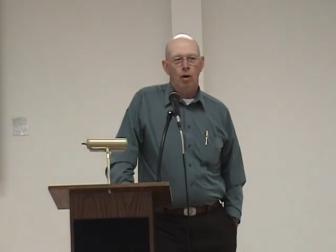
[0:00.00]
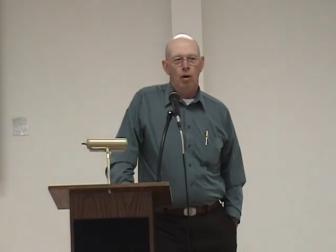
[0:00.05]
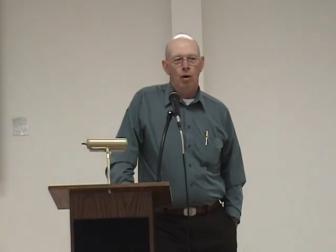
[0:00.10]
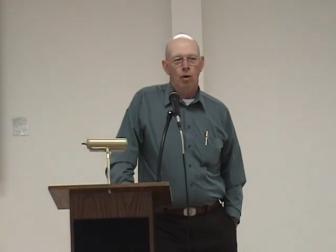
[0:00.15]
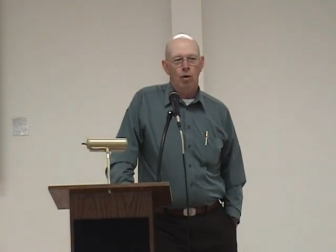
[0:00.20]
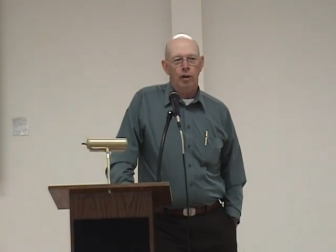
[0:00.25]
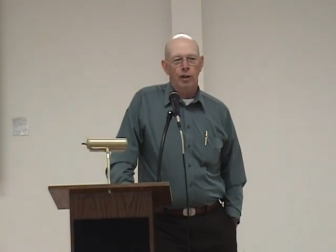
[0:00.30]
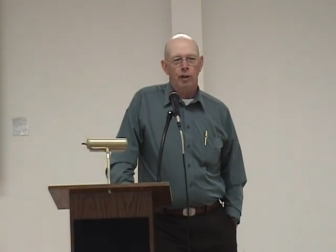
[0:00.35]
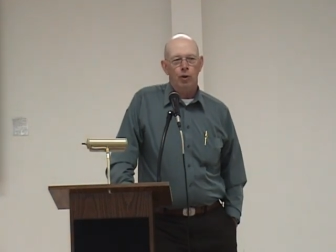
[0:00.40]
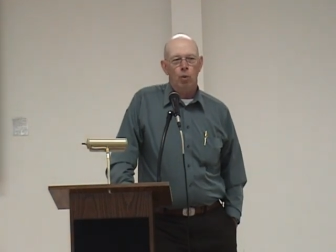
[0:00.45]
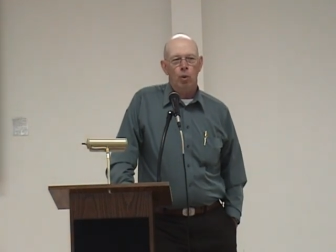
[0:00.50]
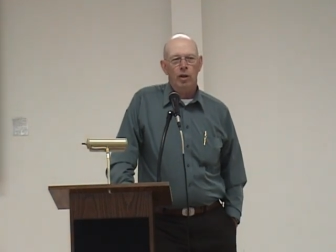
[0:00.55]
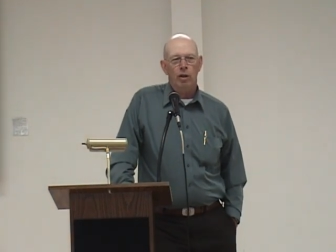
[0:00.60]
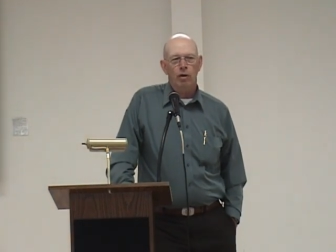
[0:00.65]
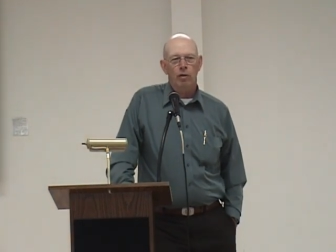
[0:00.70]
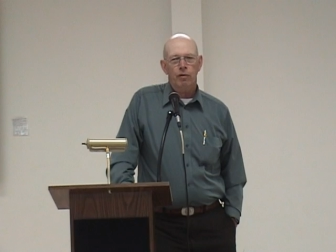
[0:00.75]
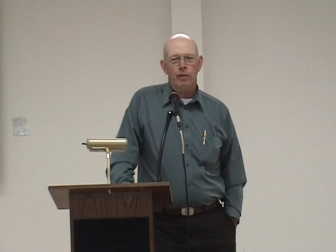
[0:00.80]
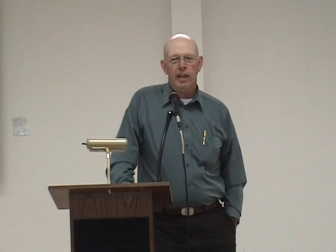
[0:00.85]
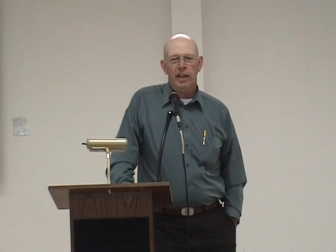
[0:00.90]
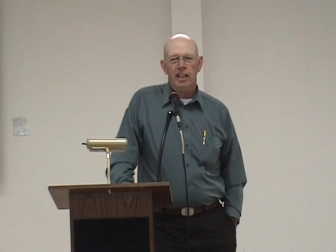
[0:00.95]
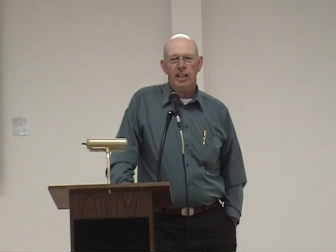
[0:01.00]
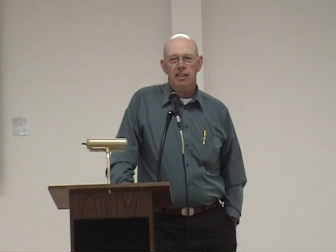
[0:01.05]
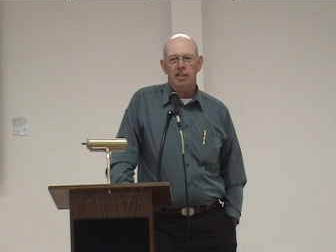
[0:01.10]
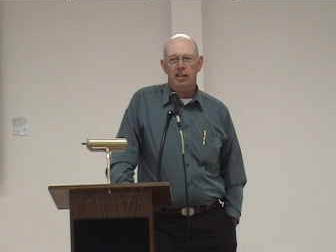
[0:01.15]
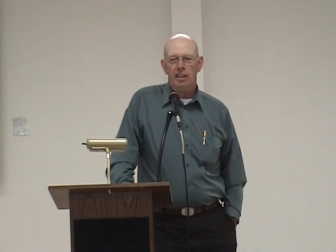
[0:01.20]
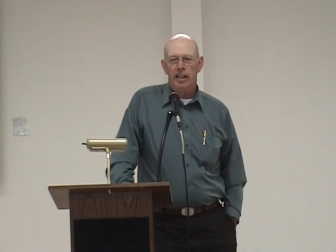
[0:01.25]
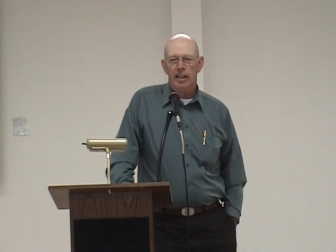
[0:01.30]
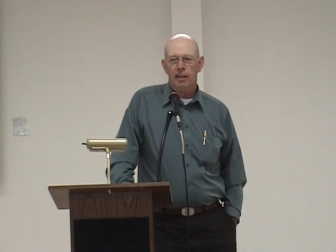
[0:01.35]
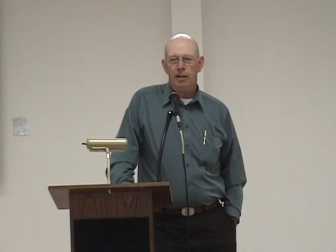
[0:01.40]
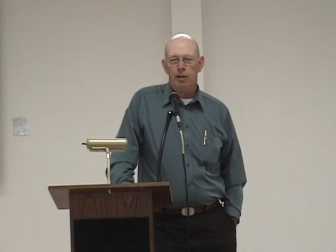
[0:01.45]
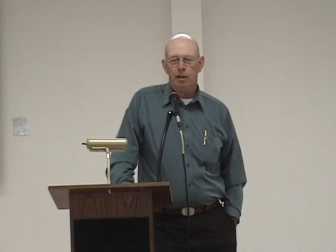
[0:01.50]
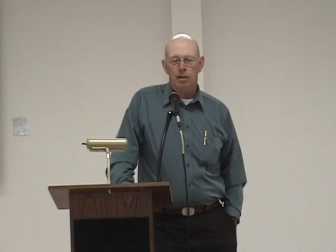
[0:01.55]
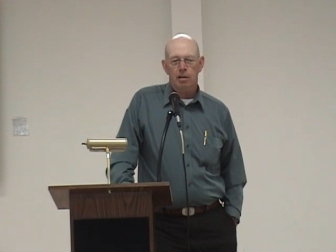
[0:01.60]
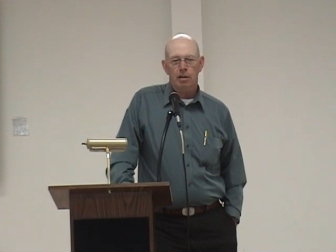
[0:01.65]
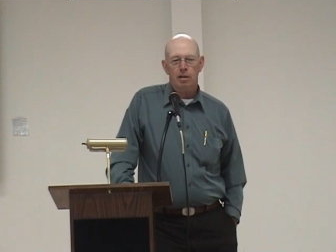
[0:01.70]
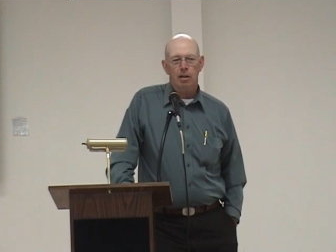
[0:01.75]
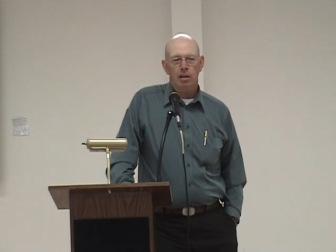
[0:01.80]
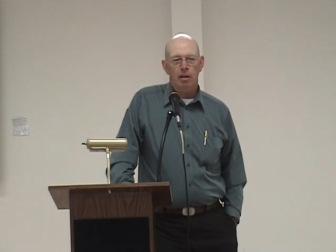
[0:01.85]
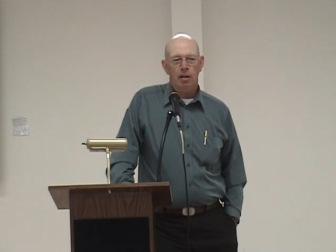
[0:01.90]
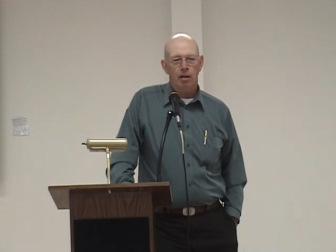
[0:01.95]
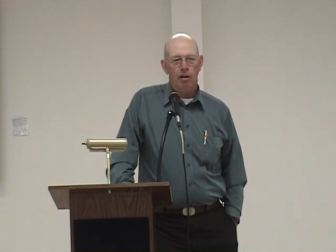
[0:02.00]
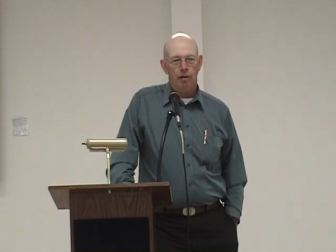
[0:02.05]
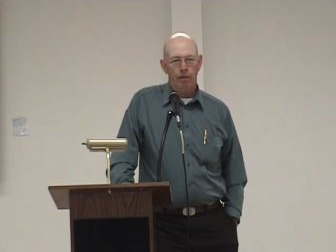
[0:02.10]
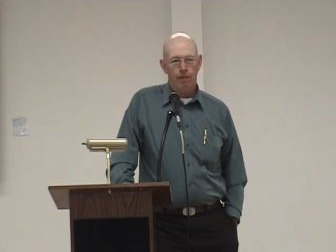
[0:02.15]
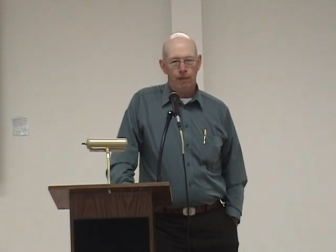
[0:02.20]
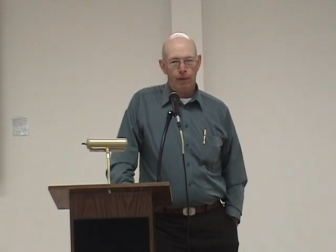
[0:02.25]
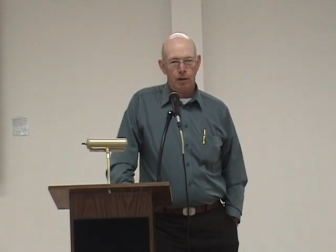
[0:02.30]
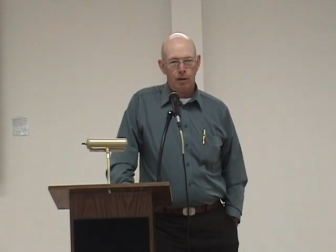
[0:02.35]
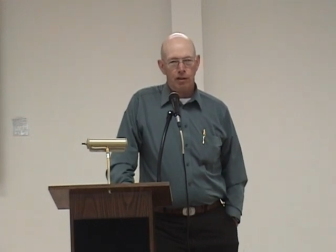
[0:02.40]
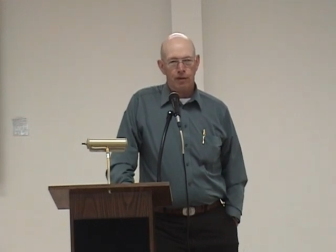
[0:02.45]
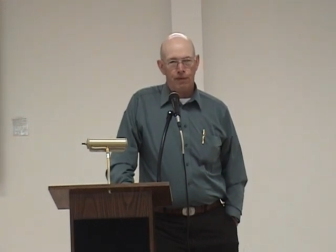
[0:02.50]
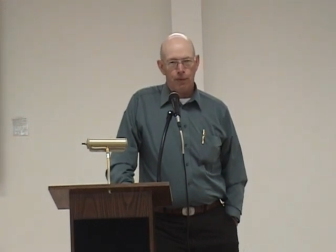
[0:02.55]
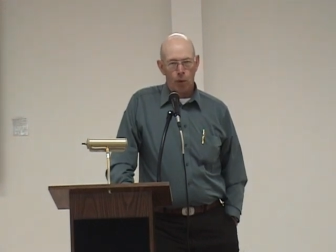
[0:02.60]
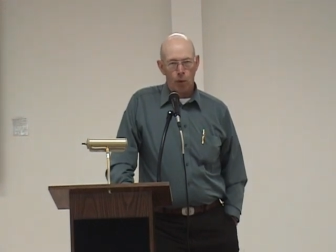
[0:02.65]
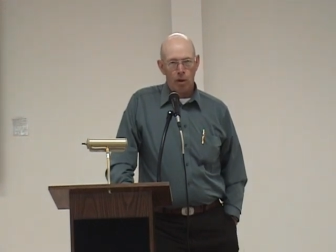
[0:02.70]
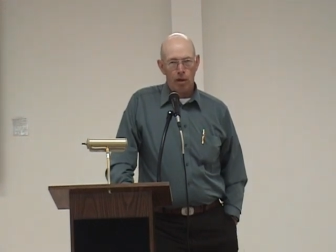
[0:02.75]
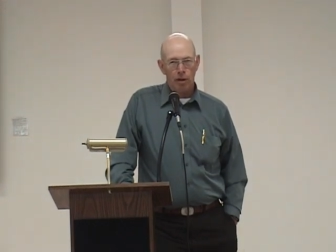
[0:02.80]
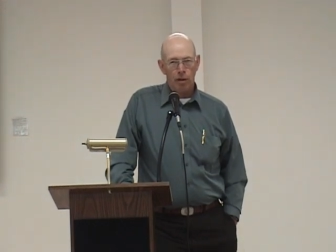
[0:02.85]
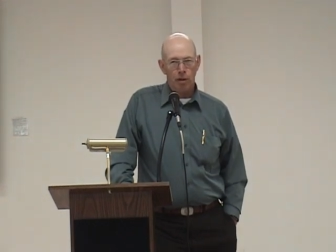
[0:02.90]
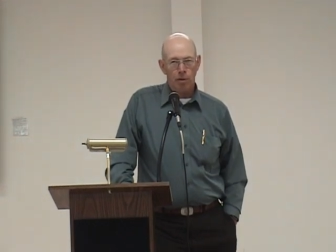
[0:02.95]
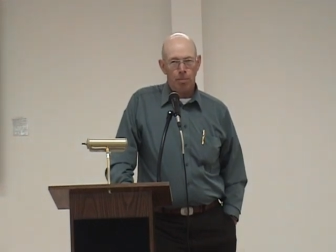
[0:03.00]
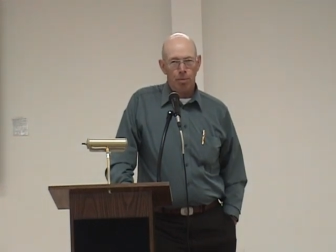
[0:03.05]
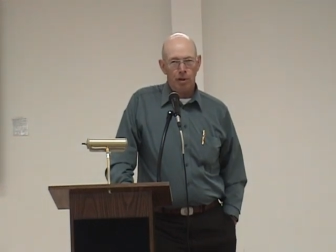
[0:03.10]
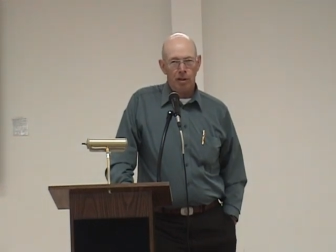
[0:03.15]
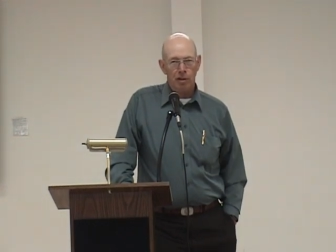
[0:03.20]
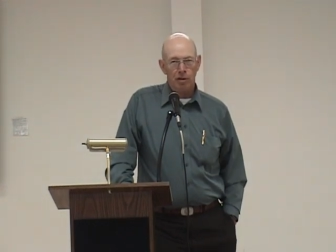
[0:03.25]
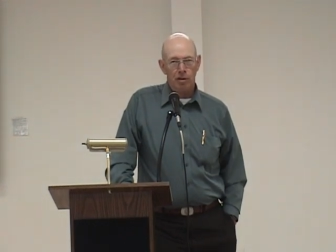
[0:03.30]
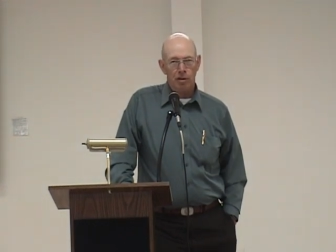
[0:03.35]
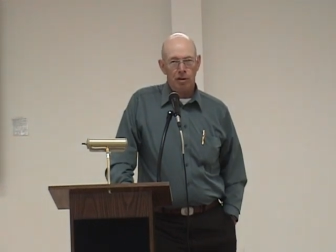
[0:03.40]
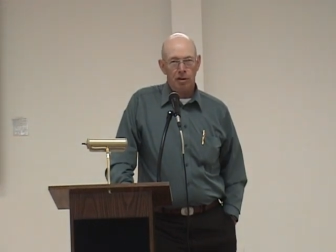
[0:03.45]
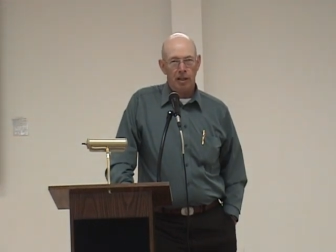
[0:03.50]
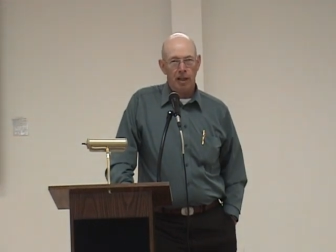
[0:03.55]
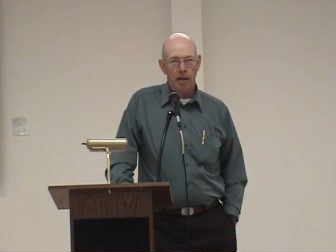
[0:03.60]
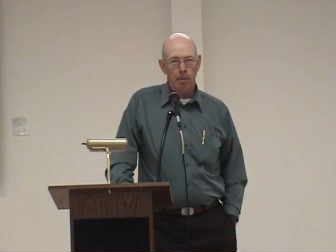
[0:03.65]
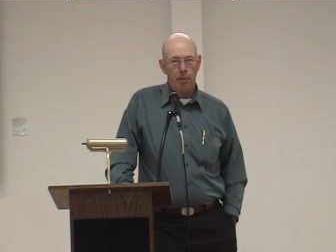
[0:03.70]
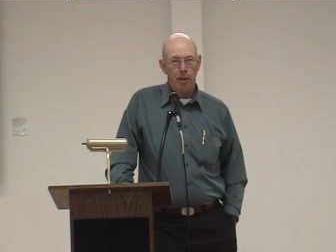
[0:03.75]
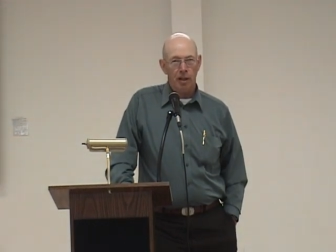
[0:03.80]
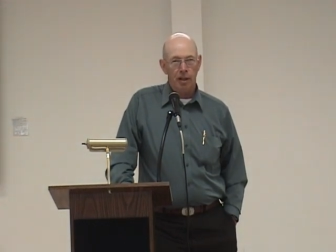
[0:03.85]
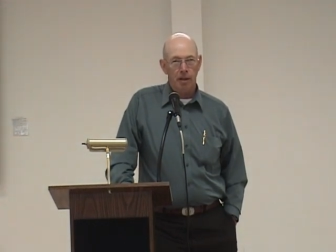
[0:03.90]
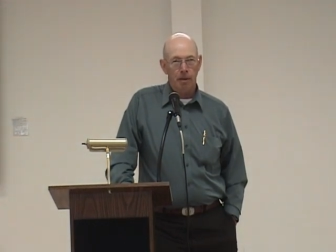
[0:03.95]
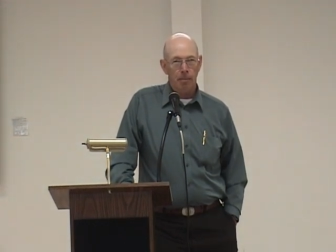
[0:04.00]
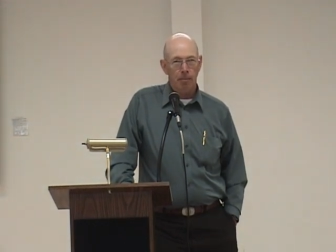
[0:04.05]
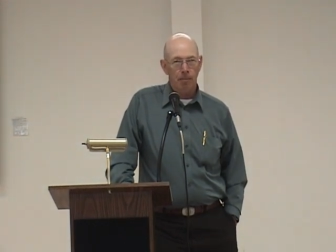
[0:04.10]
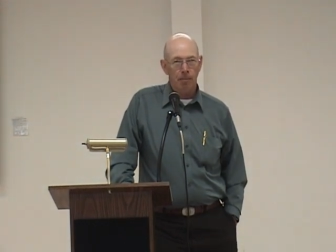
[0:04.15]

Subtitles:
only 12 days later, the first 400 prisoners came in.